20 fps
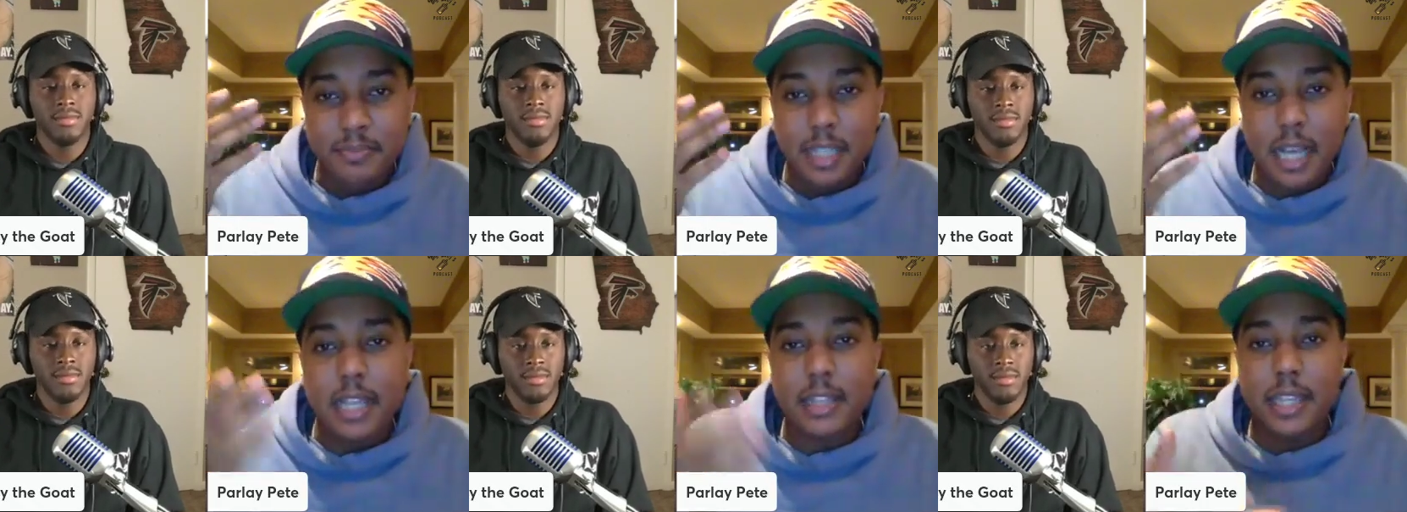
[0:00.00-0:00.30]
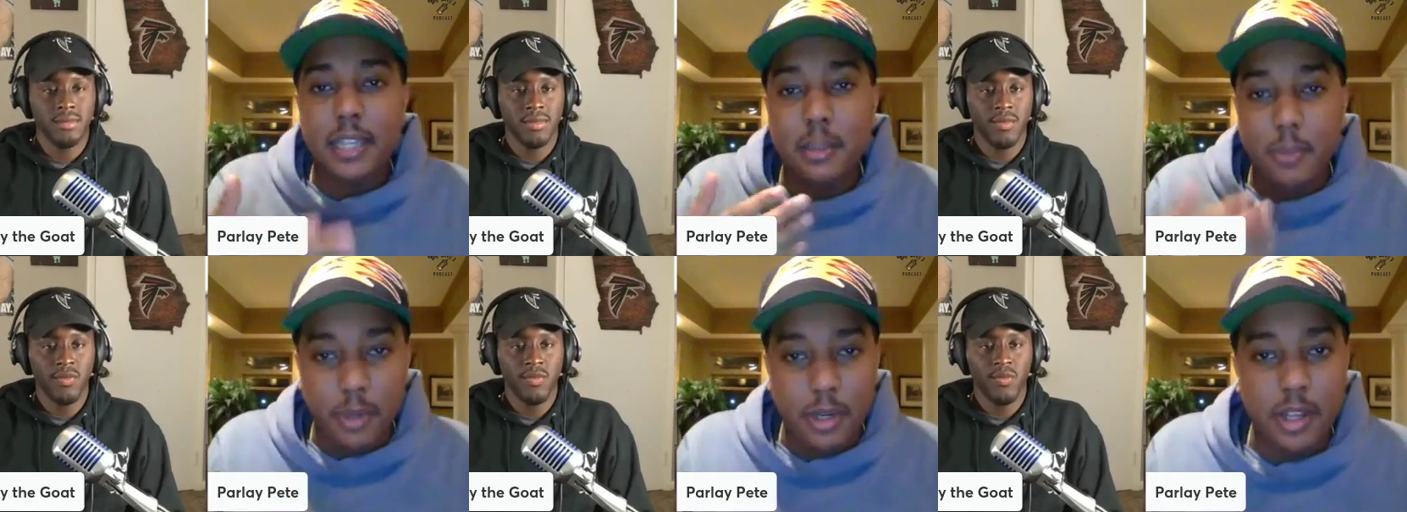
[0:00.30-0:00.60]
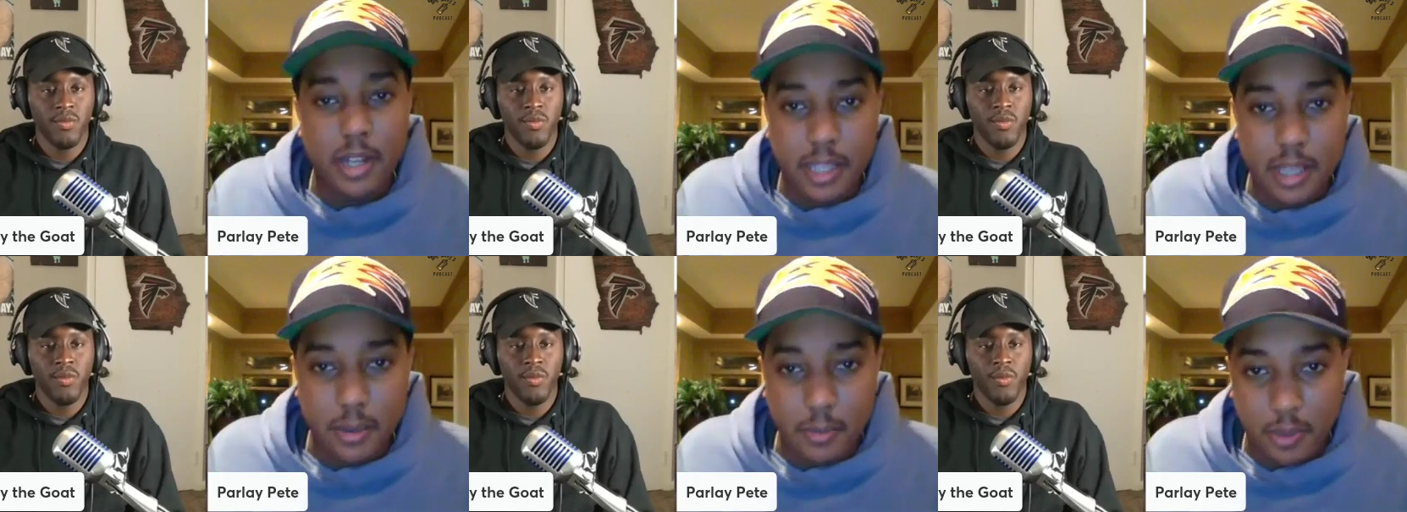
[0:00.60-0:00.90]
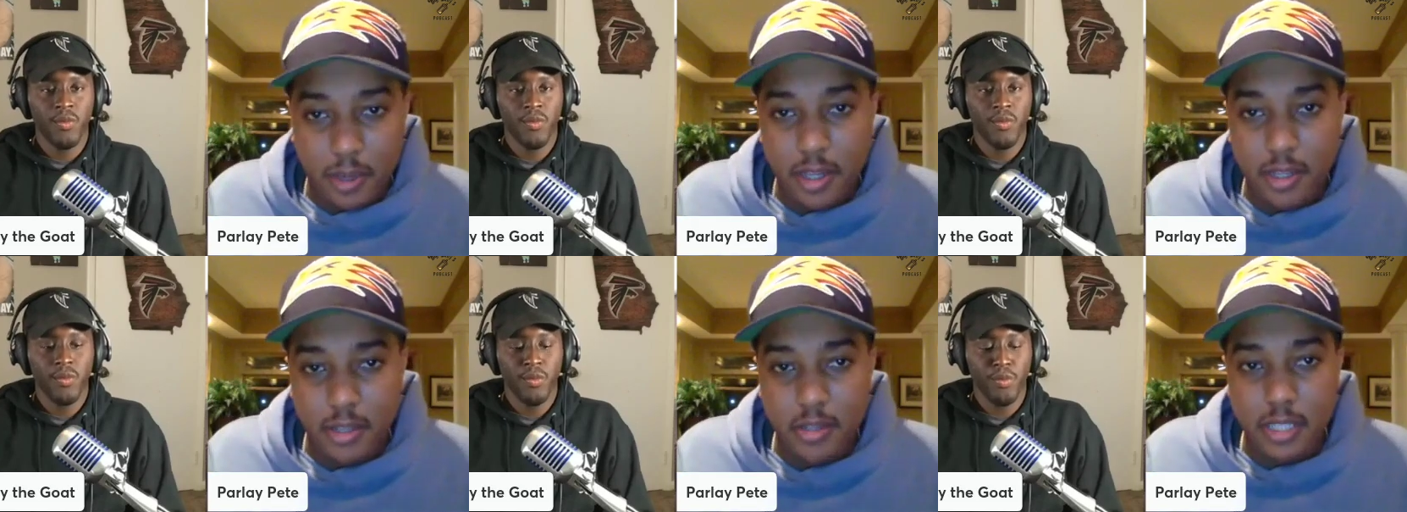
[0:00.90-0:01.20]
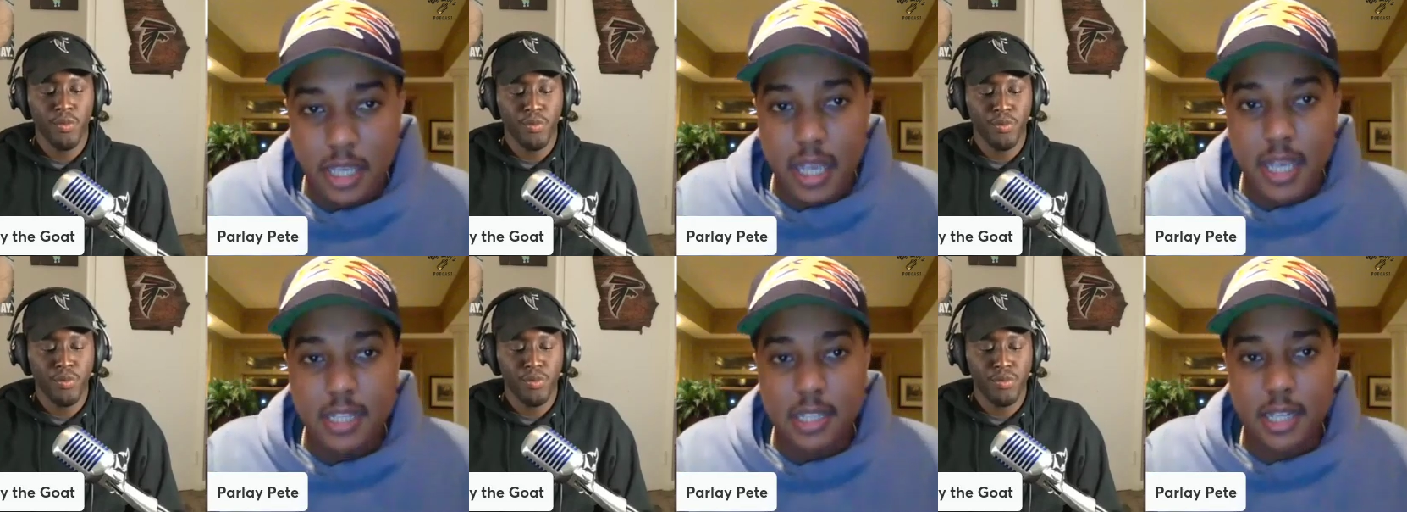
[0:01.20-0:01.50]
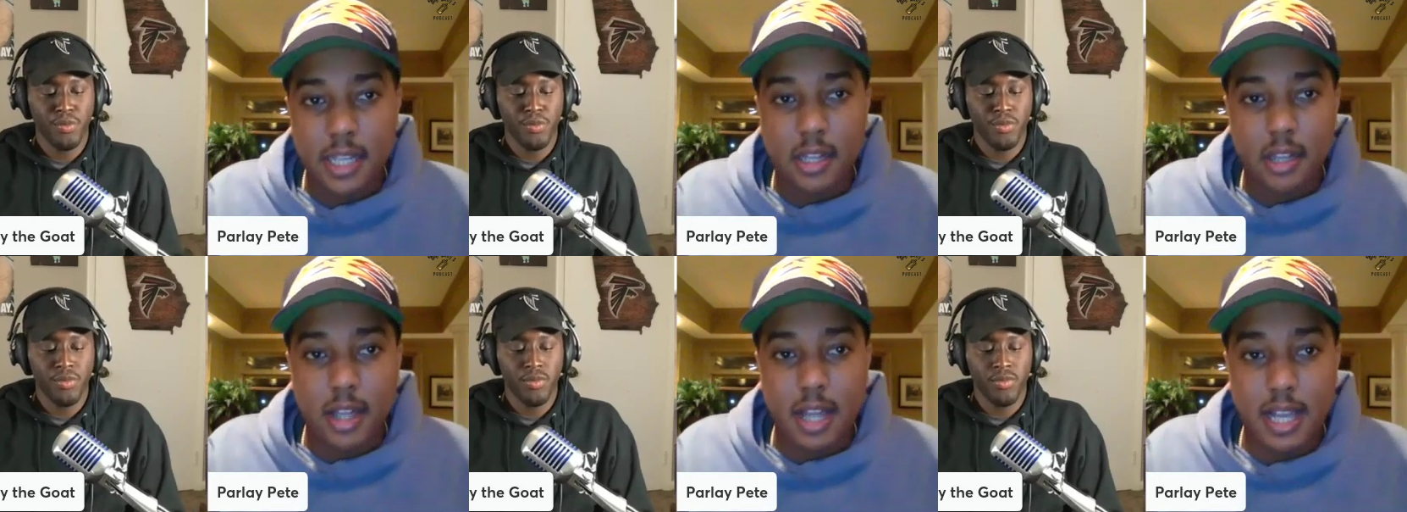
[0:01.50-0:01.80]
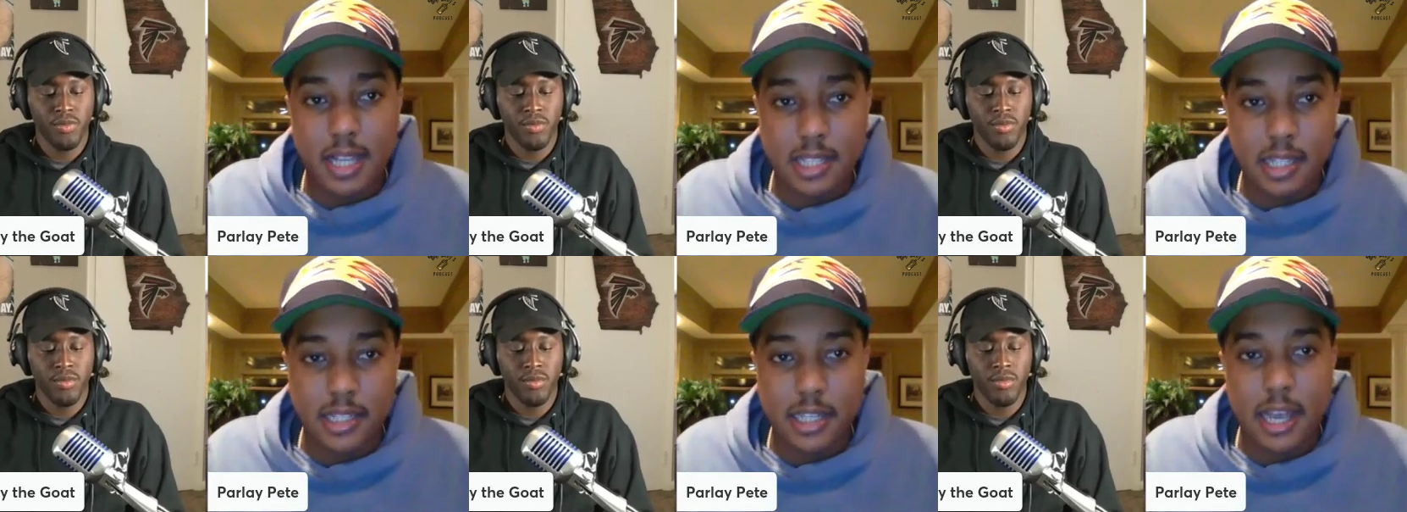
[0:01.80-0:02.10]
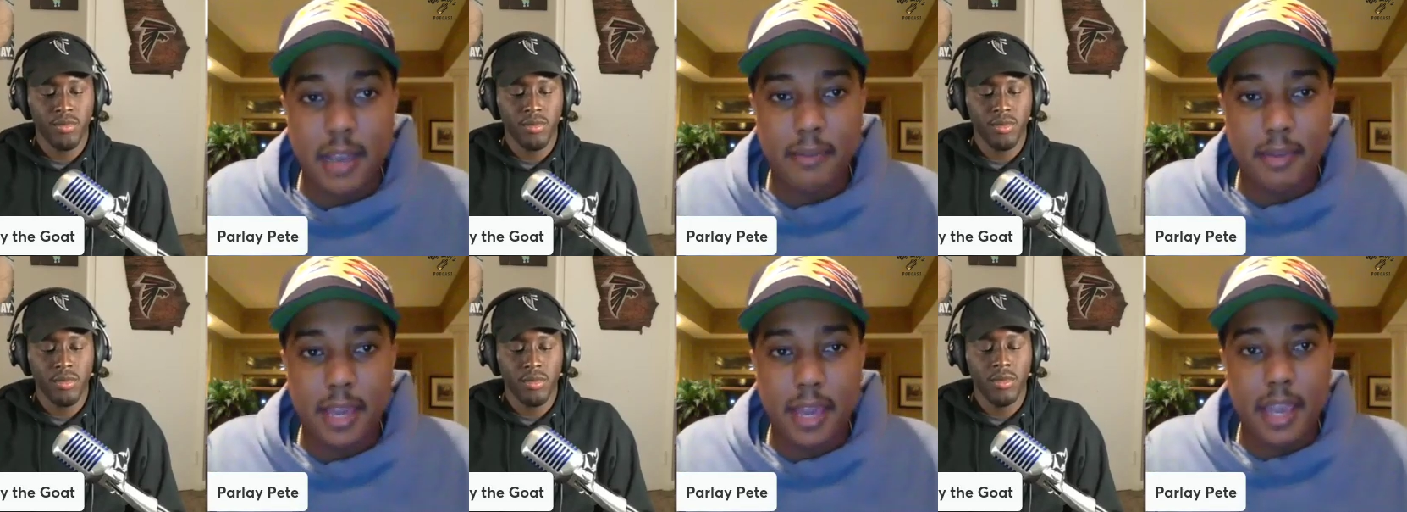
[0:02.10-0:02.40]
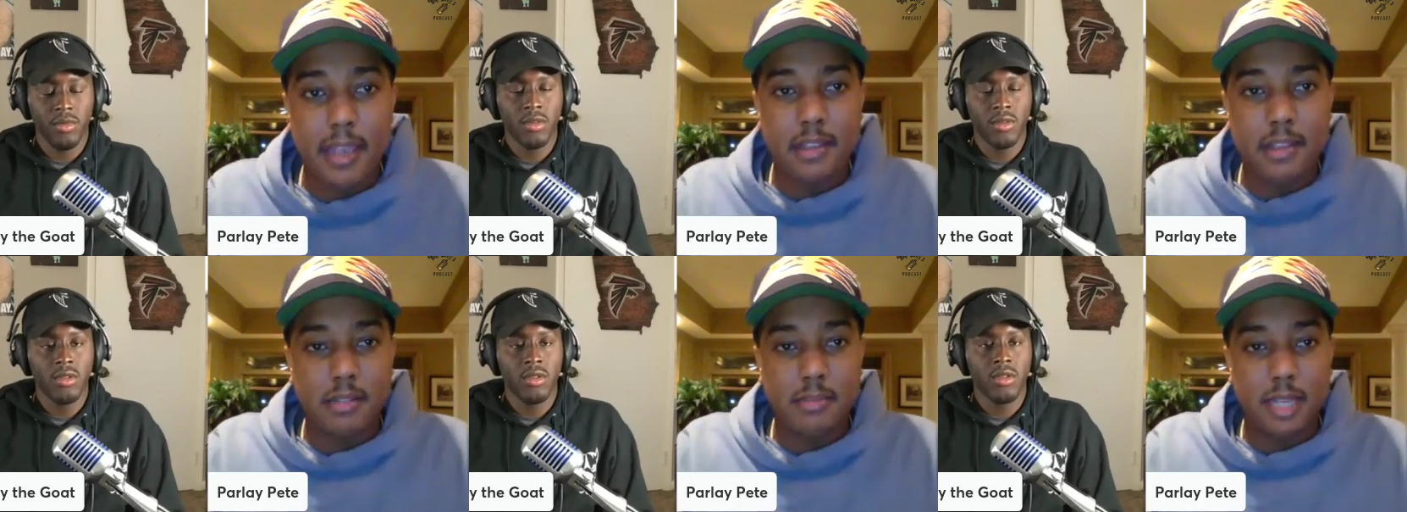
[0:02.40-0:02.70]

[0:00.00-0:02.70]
Speaker 1: I think that we're going to get one of those instant classic type games